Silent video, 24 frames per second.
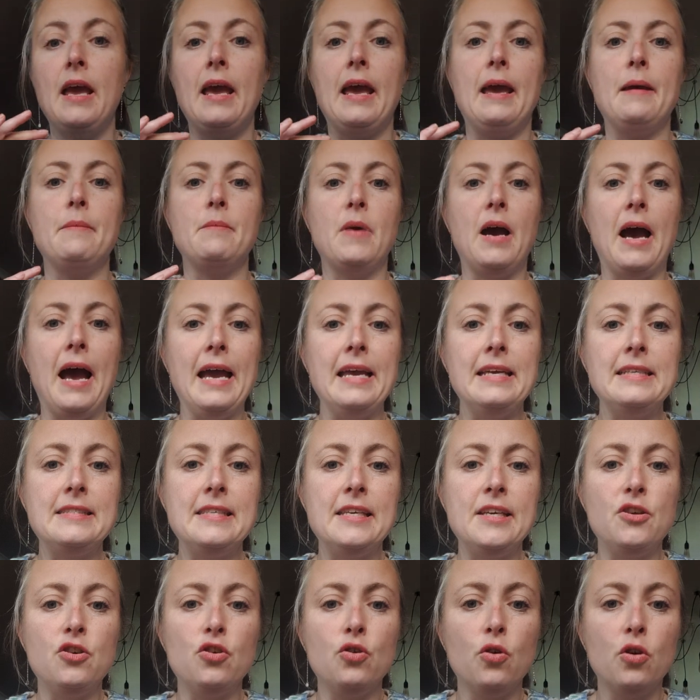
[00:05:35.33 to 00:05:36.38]

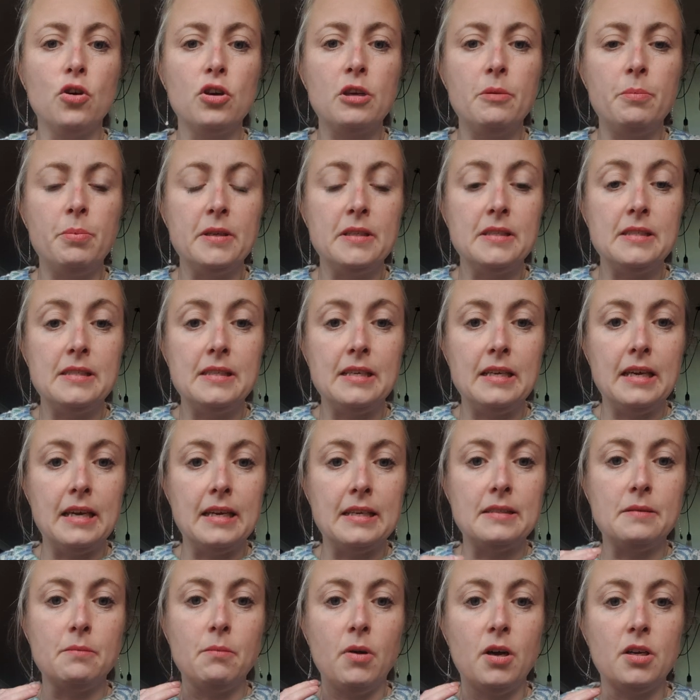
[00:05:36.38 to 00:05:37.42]
ITU occupancy
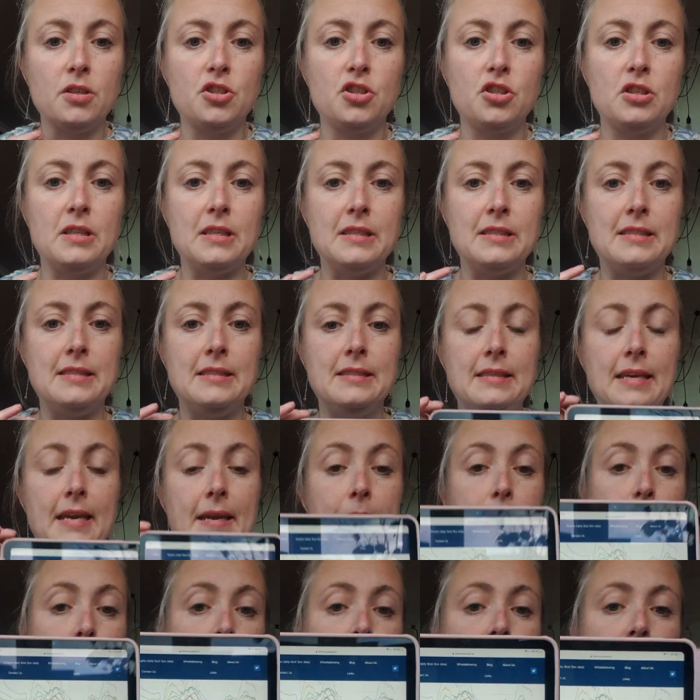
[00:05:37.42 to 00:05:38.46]
is much the
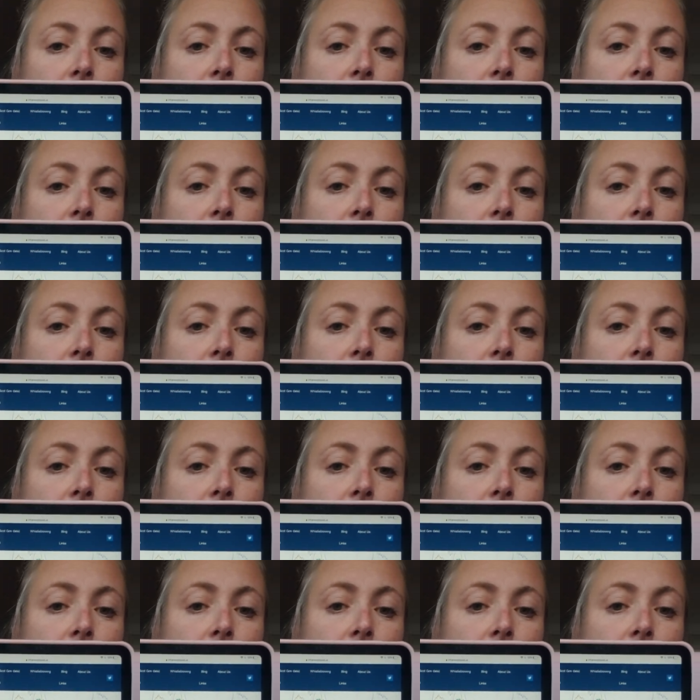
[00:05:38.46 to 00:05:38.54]
same,